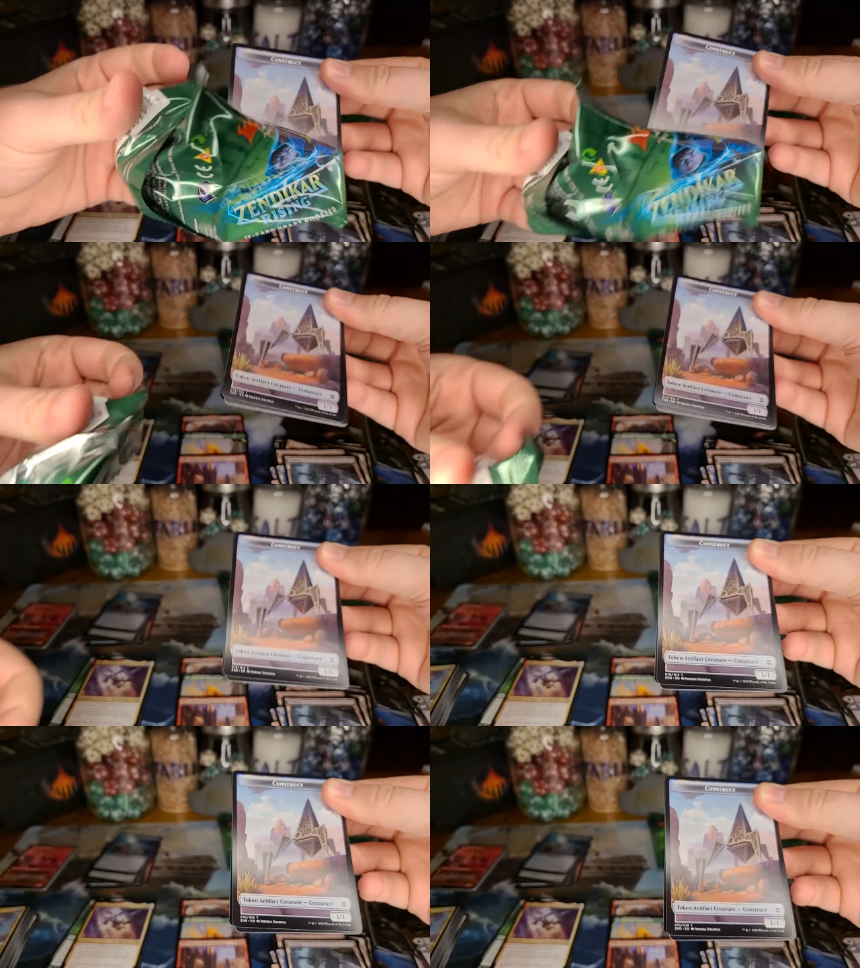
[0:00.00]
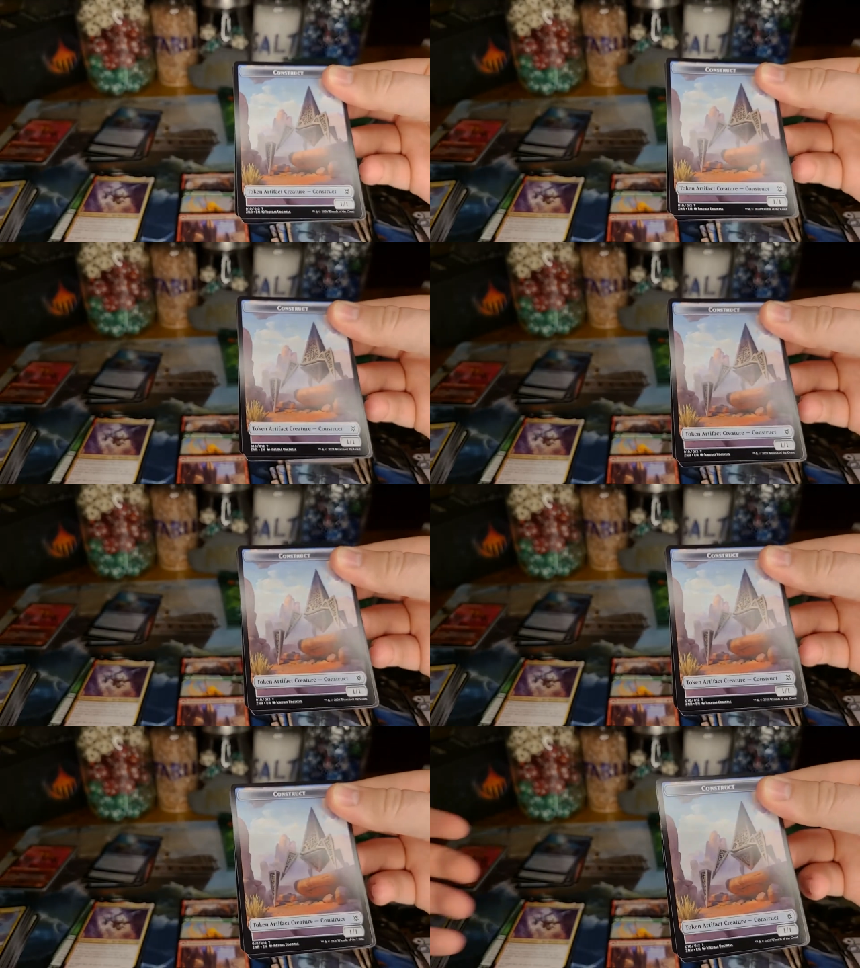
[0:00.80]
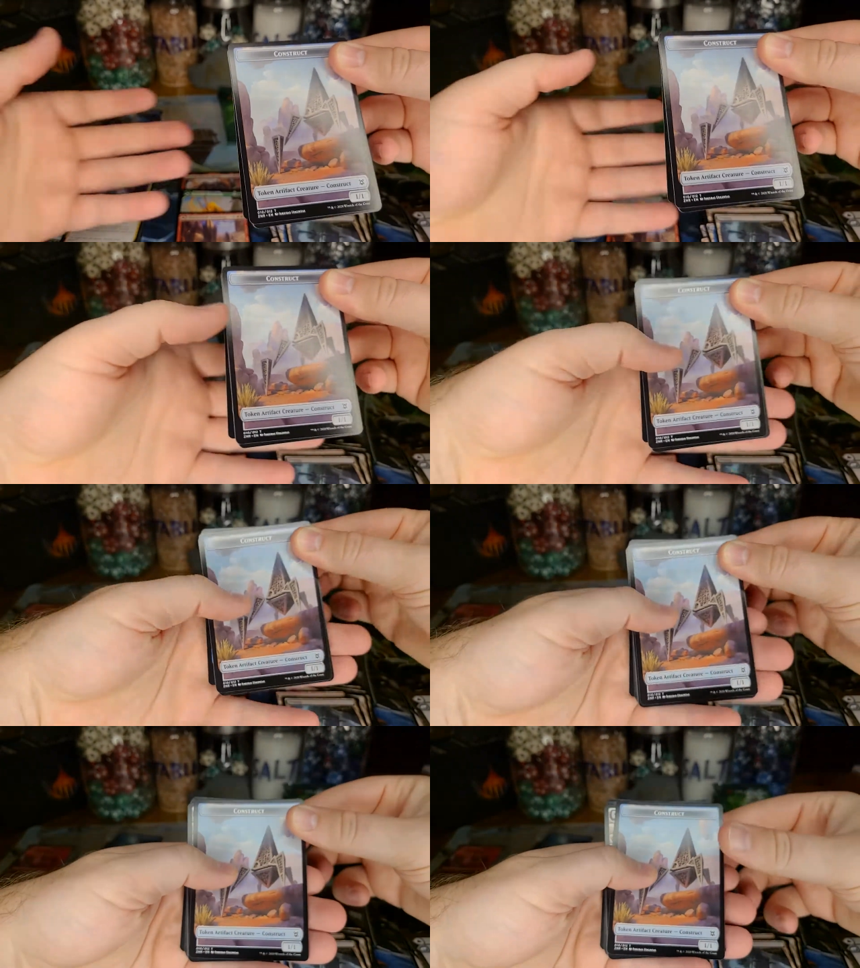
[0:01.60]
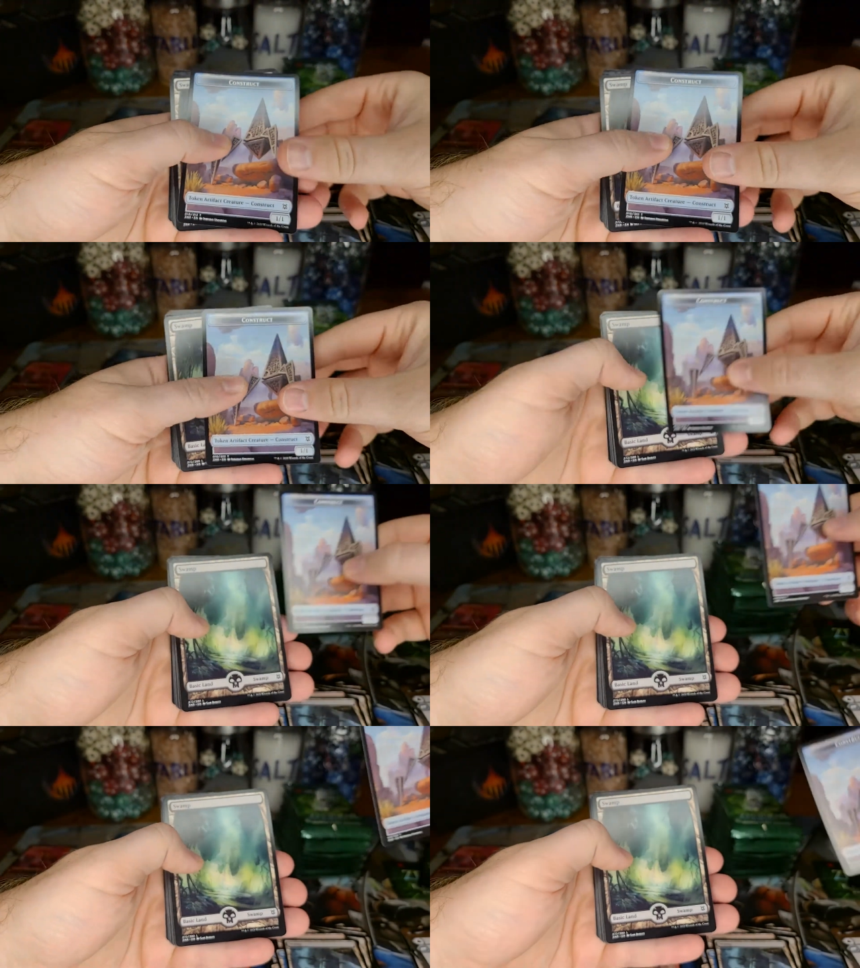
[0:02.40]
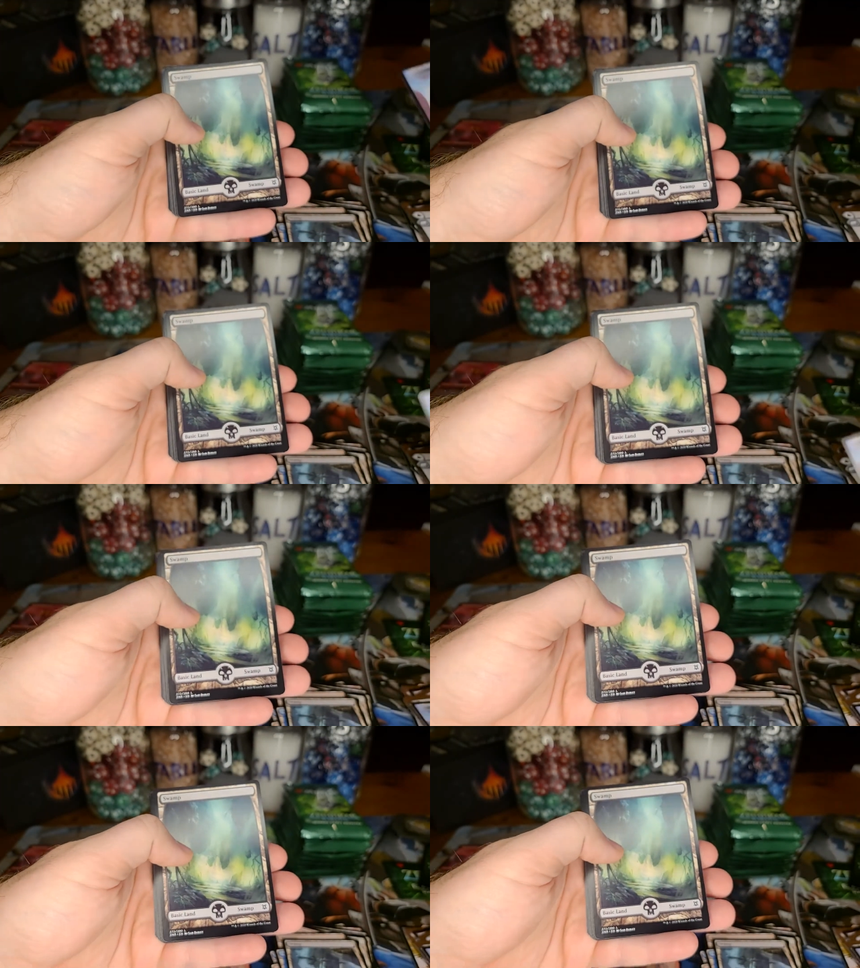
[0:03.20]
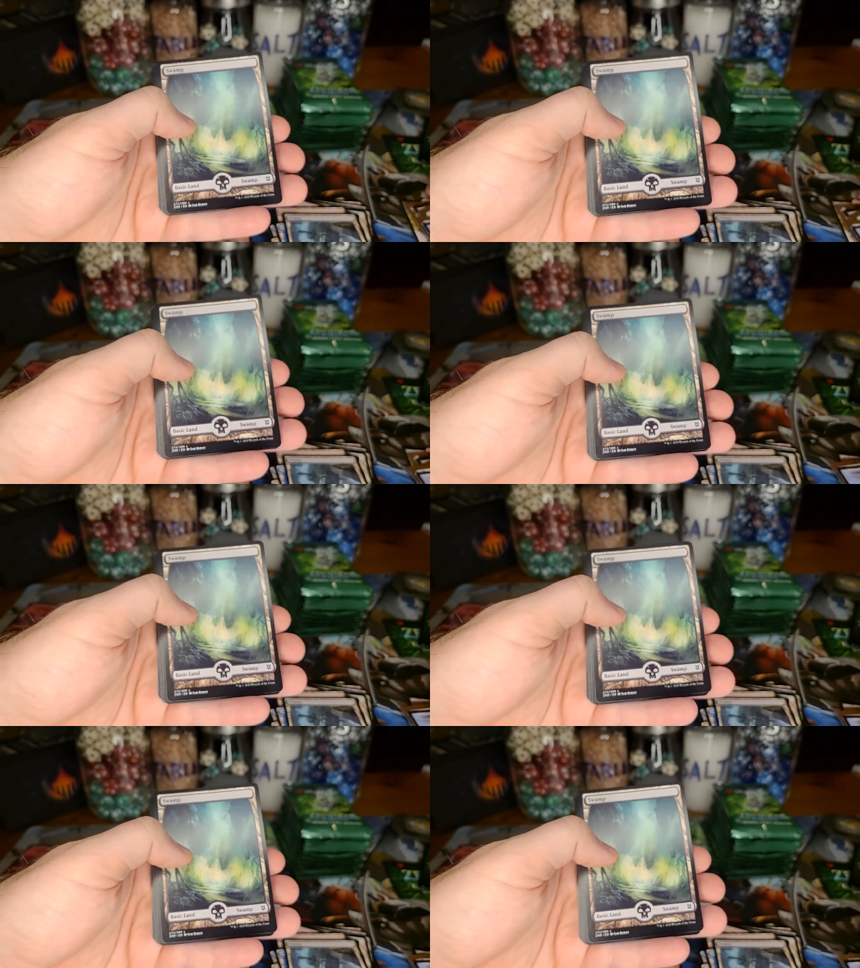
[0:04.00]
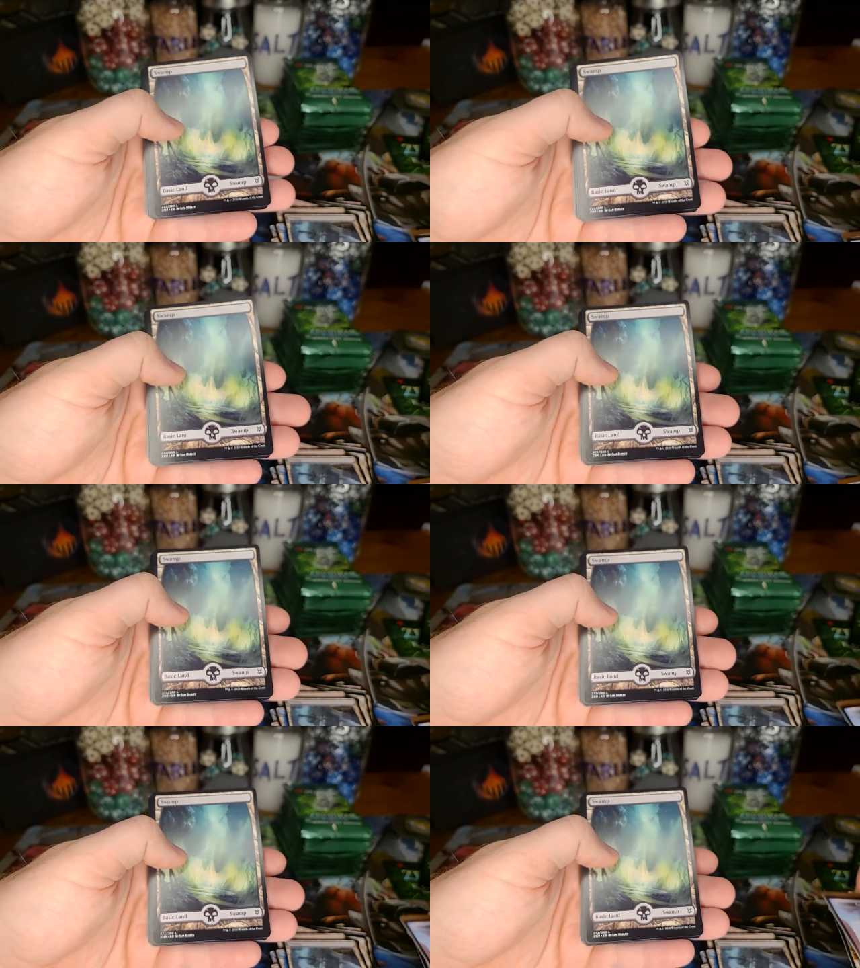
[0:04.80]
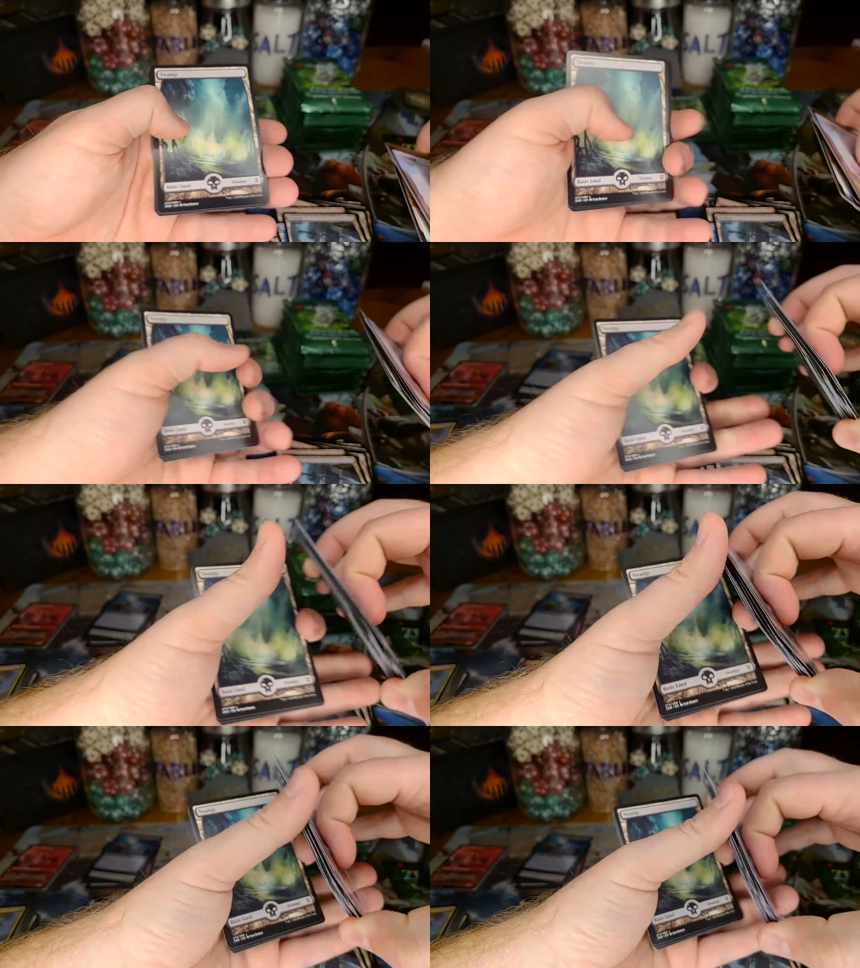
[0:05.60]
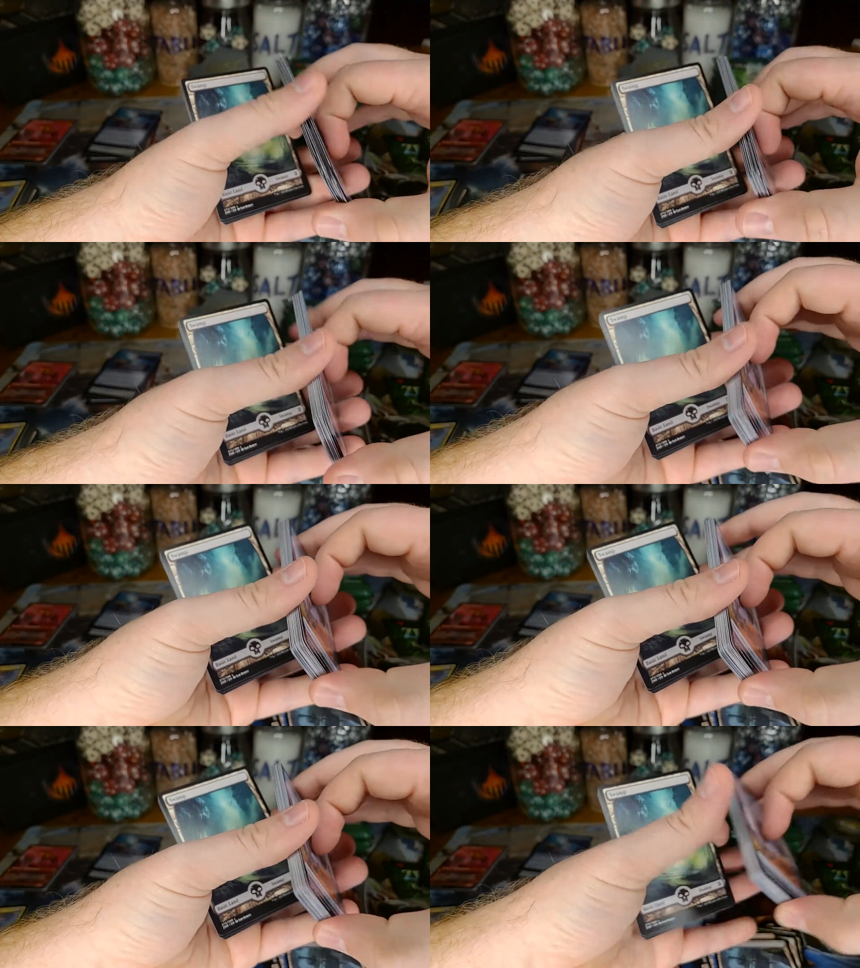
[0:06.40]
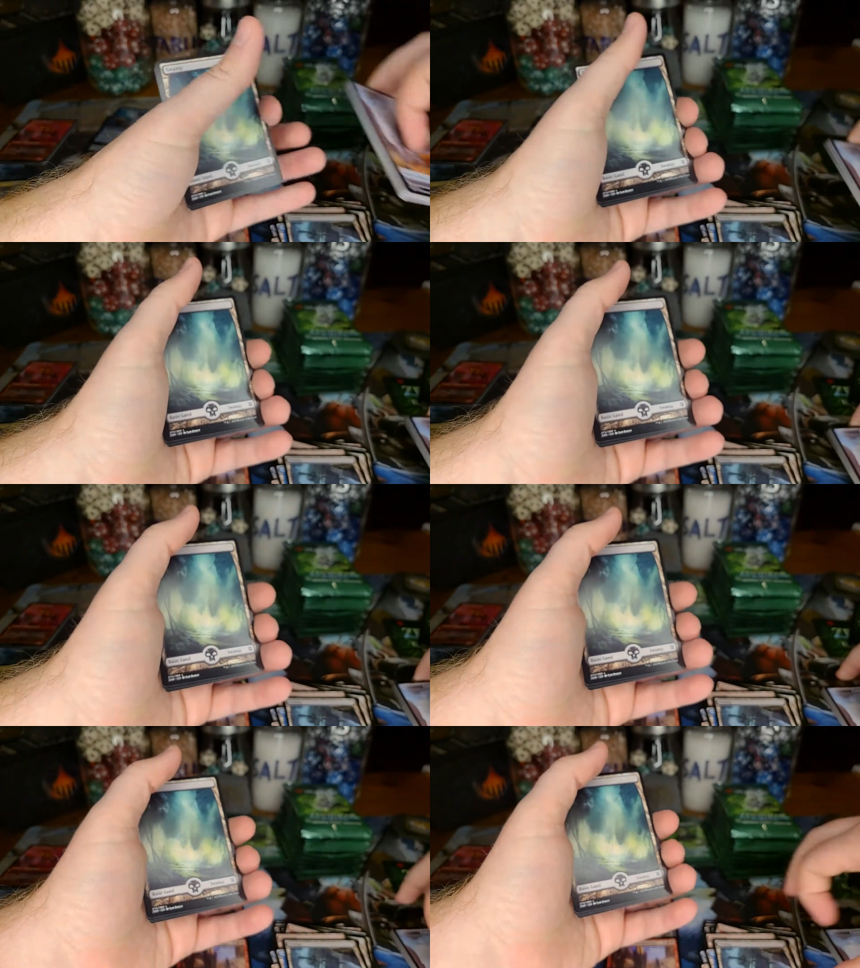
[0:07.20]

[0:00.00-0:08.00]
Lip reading: Nobody's mouth can be seen.